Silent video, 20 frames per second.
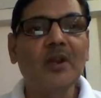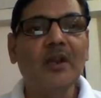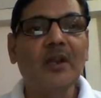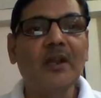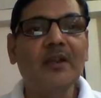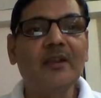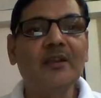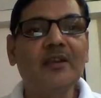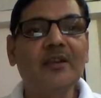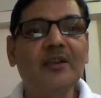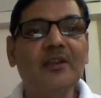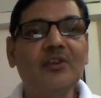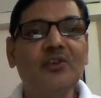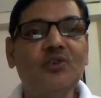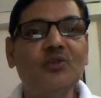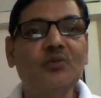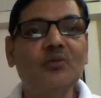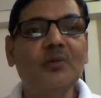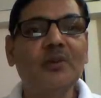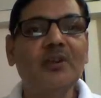and
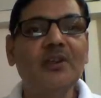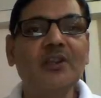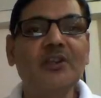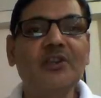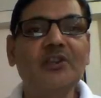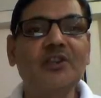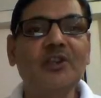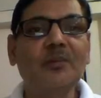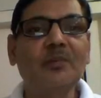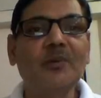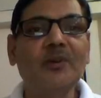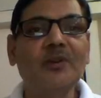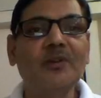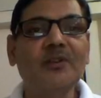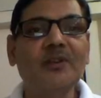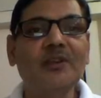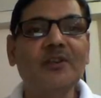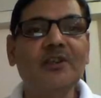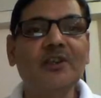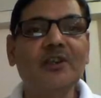each one is
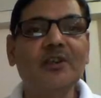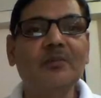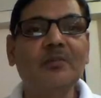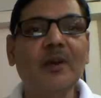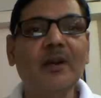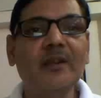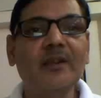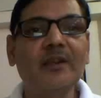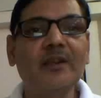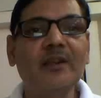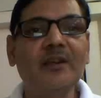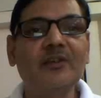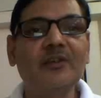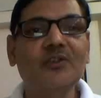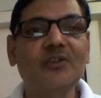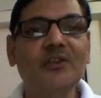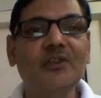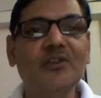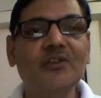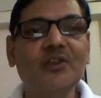represented by its
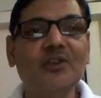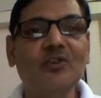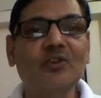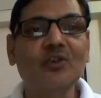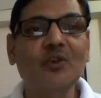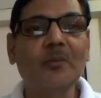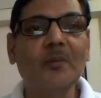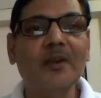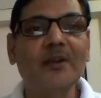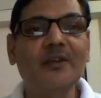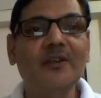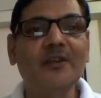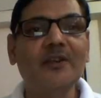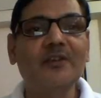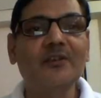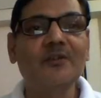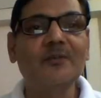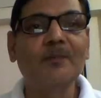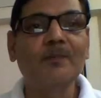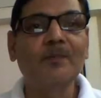sister
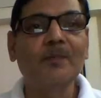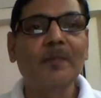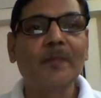chromatids.